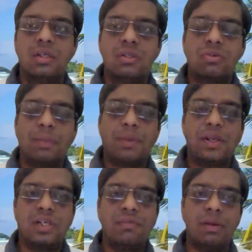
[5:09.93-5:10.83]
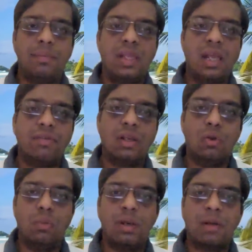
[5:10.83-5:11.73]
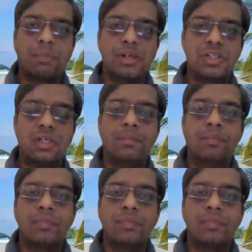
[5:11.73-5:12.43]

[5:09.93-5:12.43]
So the patient will be having low blood pressure.